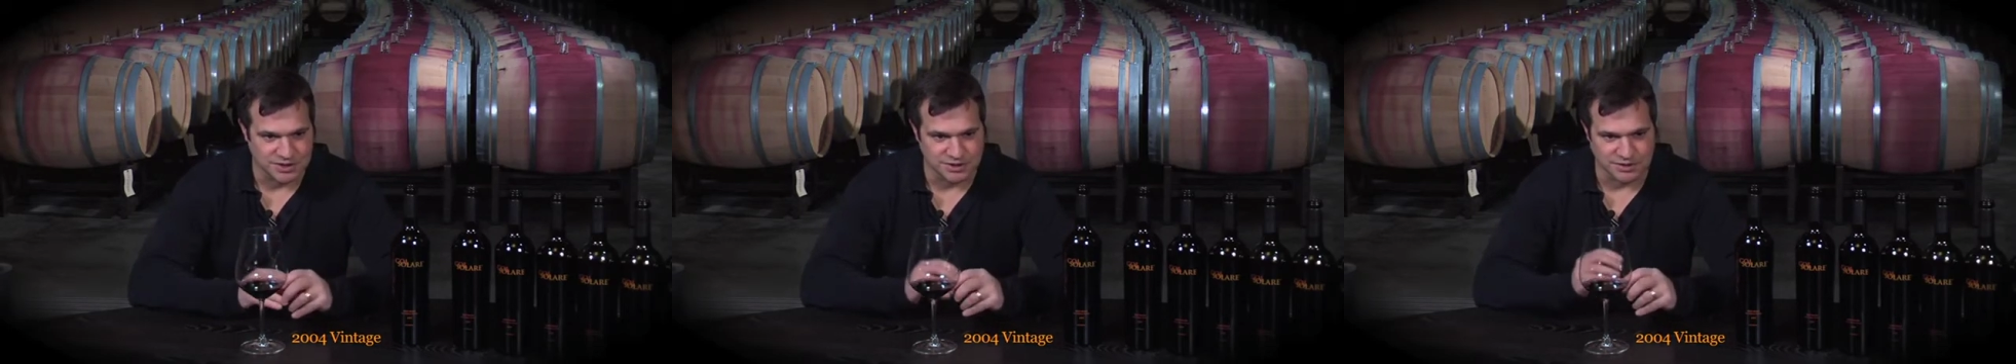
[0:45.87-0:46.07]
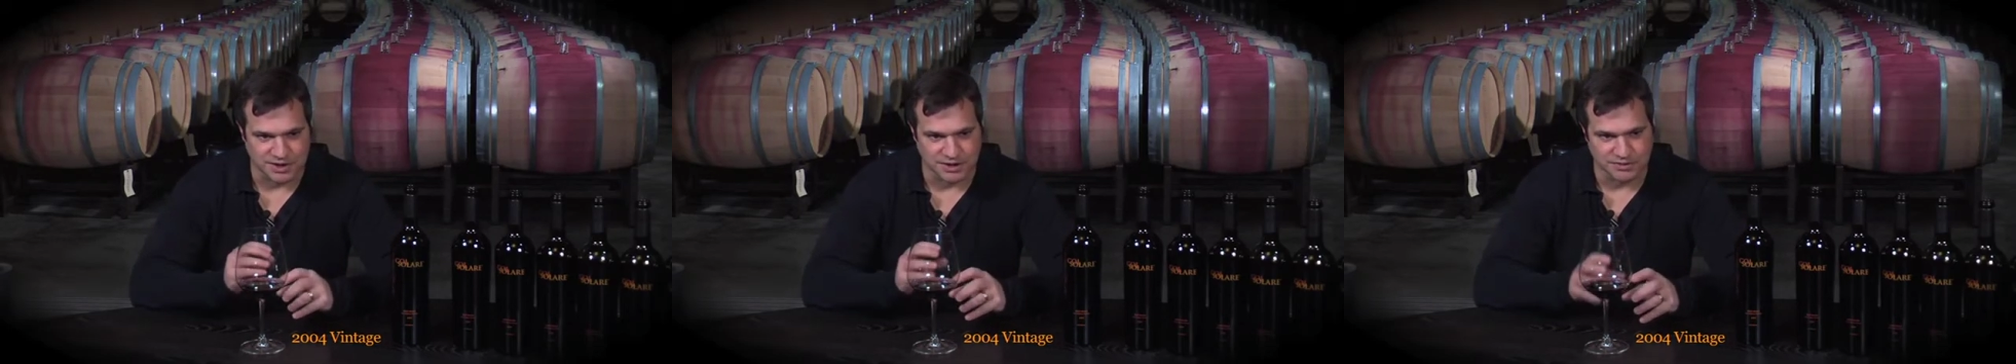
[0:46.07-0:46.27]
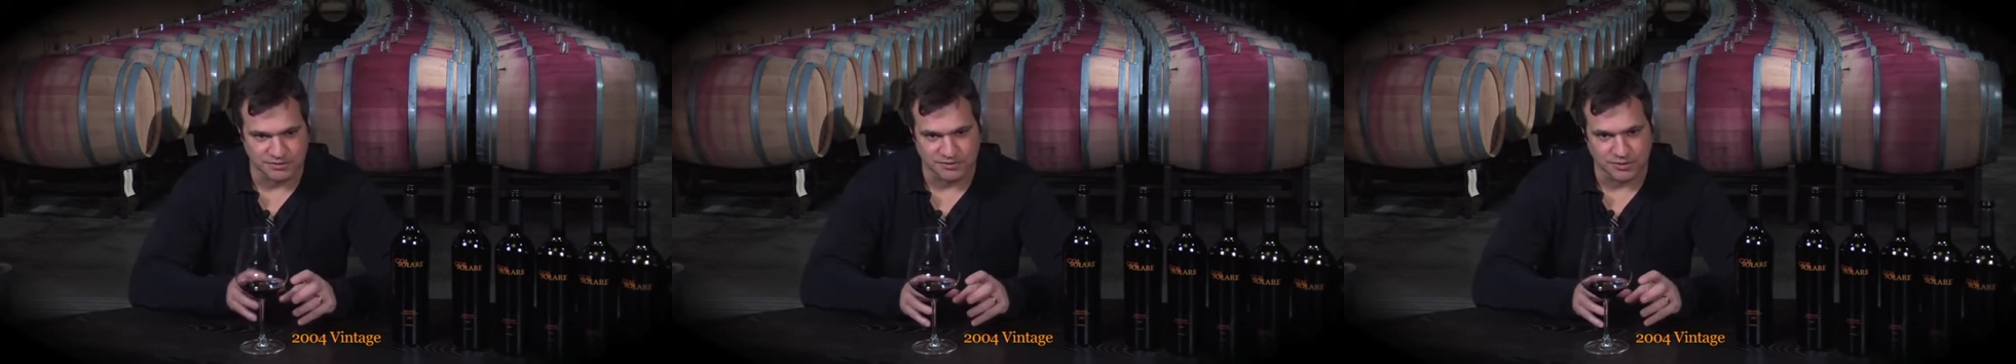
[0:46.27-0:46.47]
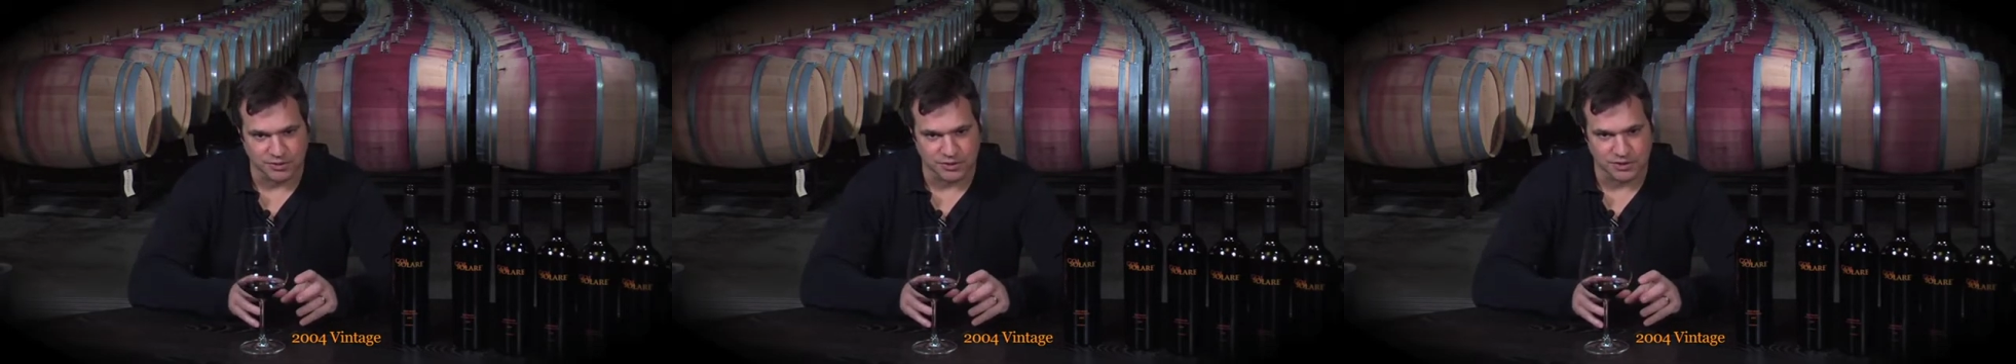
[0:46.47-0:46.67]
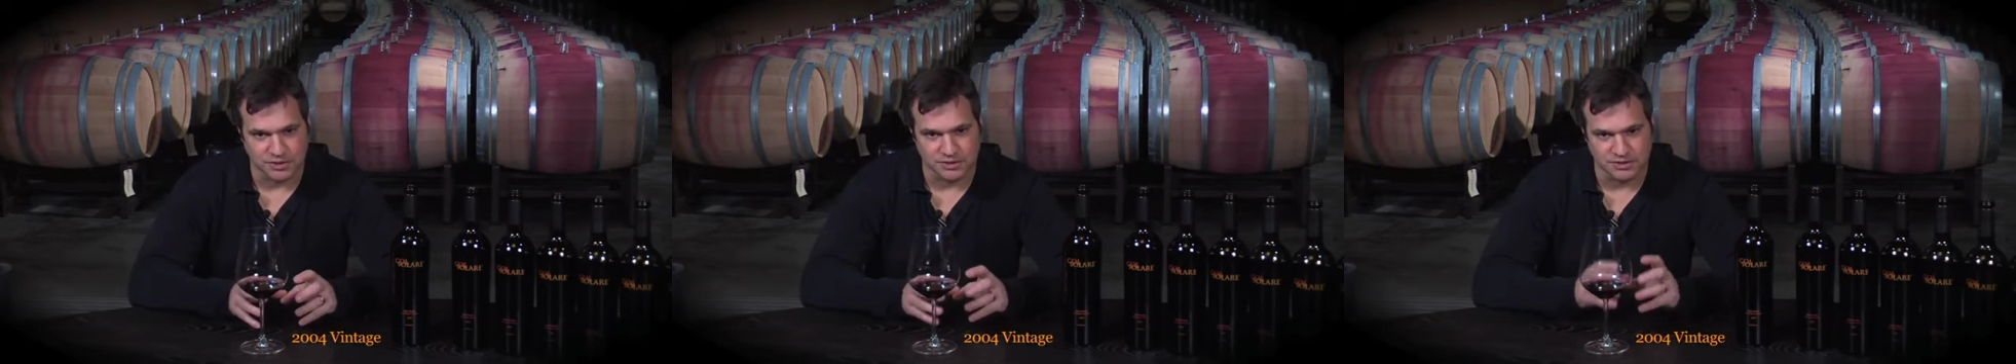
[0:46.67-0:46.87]

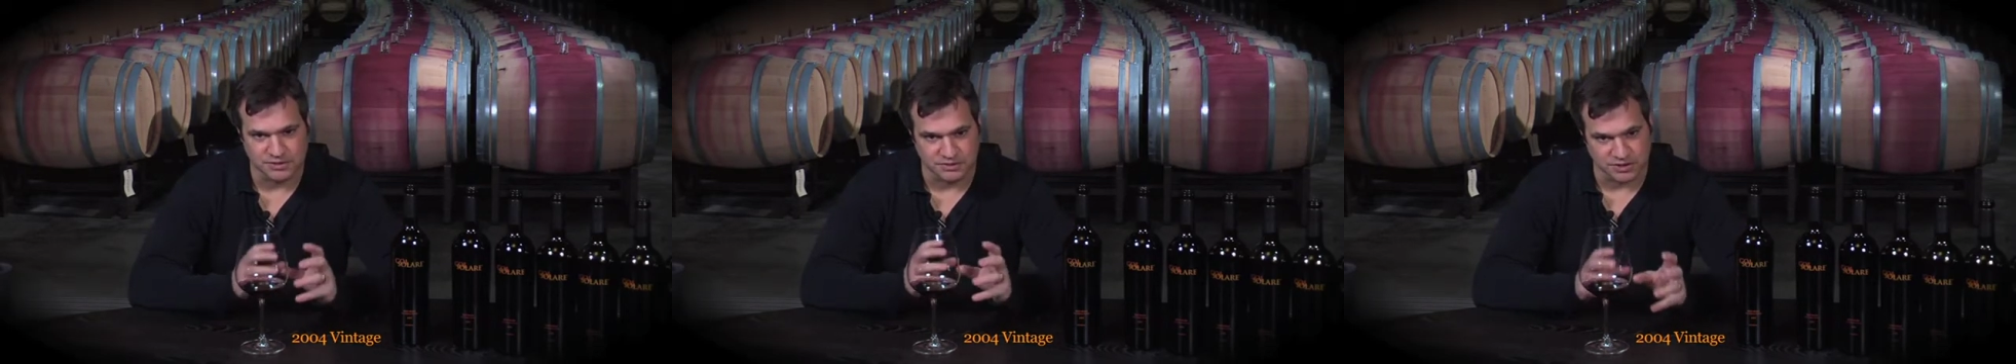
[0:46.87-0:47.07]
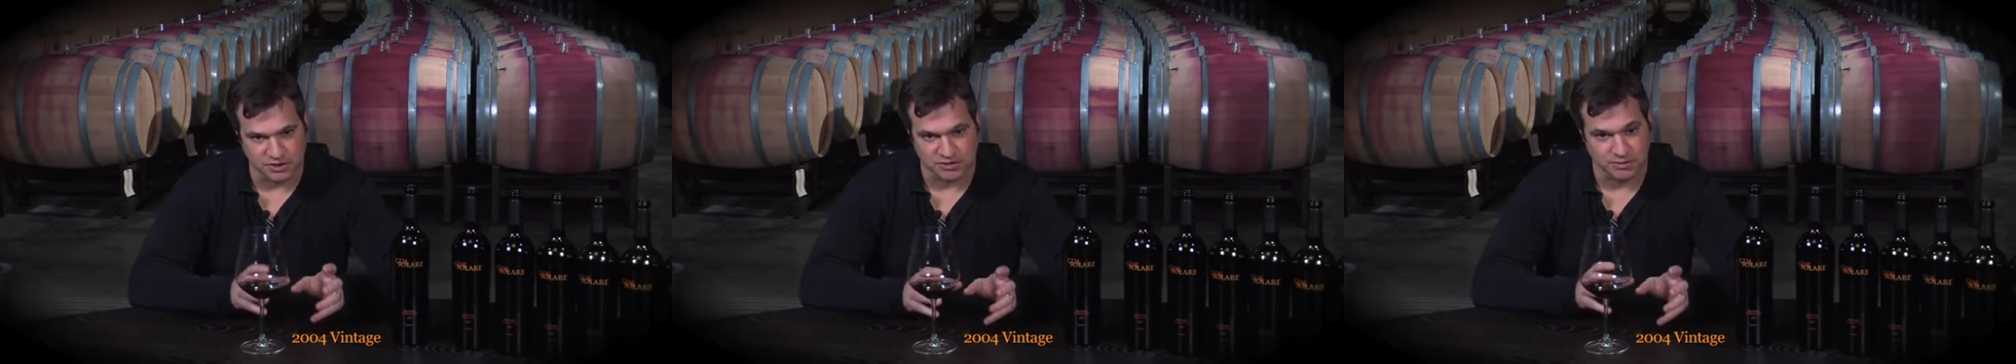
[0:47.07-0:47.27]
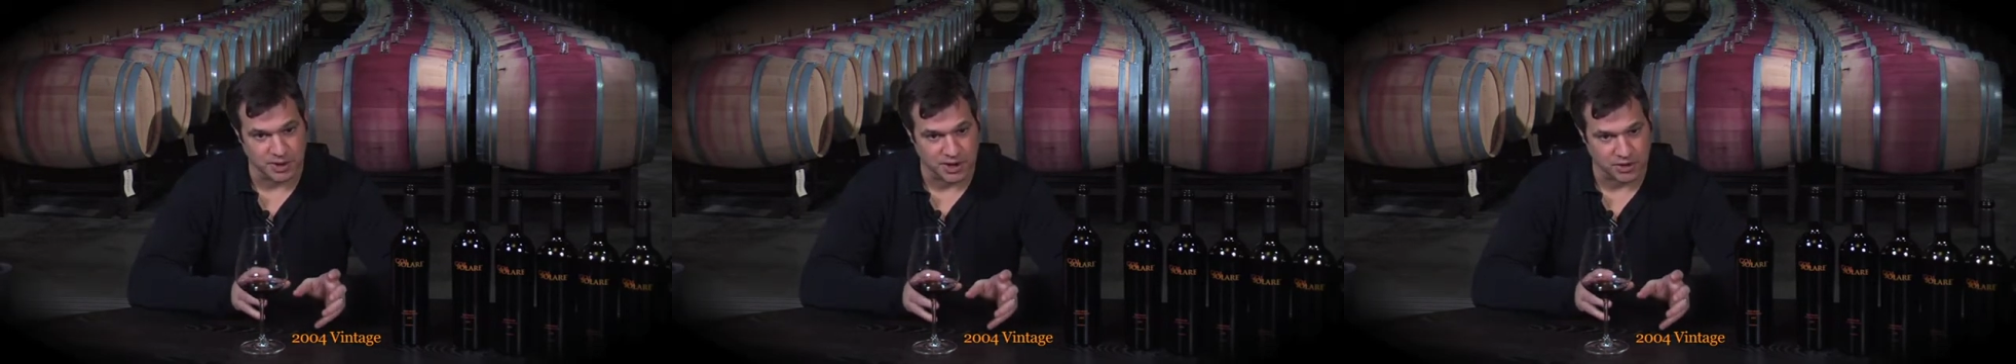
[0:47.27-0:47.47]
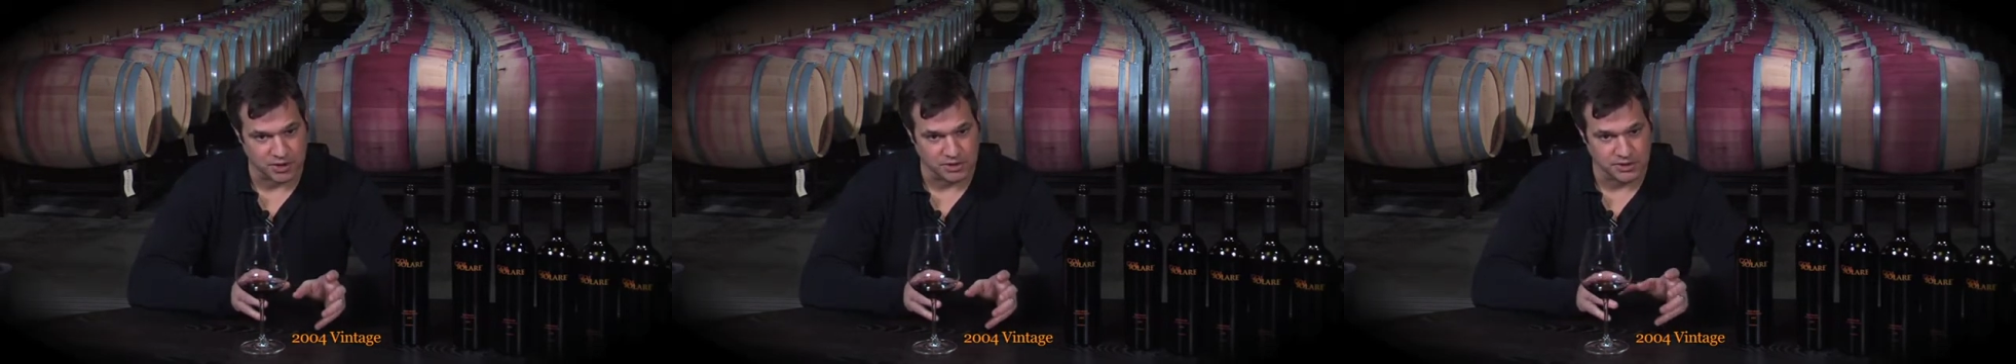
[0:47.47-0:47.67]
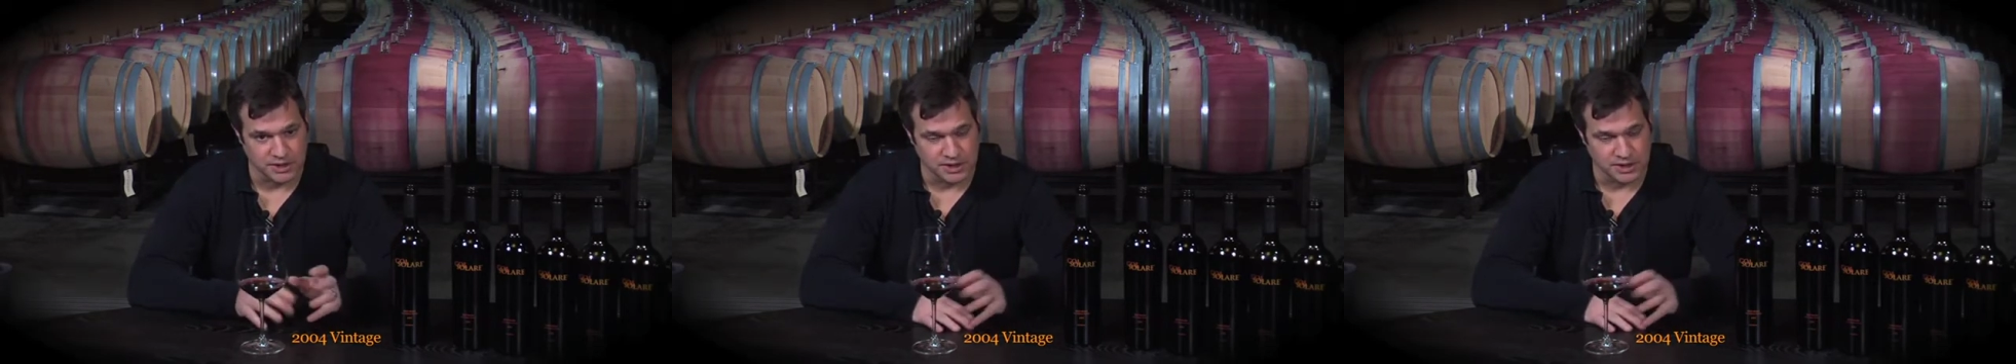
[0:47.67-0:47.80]
2004 is a year of power.